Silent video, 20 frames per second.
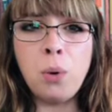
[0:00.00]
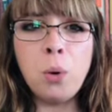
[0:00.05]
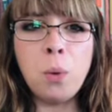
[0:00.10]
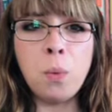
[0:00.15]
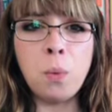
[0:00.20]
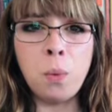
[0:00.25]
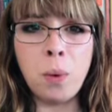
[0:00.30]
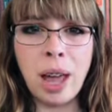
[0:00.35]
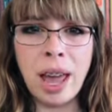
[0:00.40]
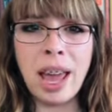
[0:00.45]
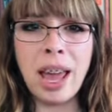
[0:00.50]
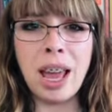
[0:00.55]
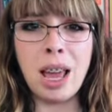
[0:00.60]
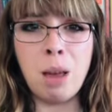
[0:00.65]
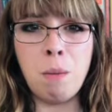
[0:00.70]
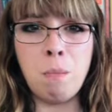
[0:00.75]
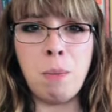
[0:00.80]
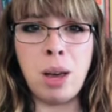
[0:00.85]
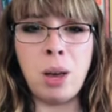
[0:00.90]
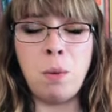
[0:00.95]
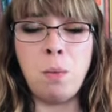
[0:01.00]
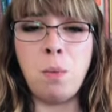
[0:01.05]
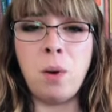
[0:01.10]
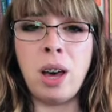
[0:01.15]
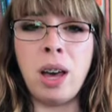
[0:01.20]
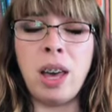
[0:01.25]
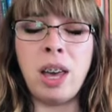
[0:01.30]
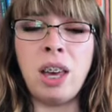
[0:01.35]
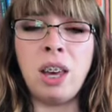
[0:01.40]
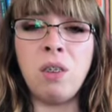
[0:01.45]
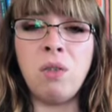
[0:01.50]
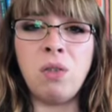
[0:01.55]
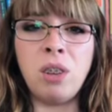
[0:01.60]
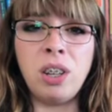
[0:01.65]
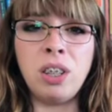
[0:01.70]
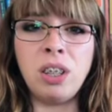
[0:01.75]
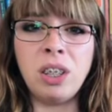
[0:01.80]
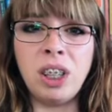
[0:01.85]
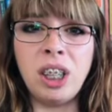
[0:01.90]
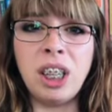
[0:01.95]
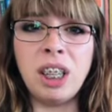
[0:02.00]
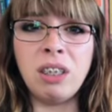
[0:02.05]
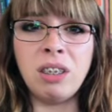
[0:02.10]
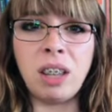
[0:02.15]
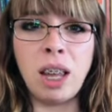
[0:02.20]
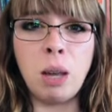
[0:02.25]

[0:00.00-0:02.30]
away by what Fonda Lee is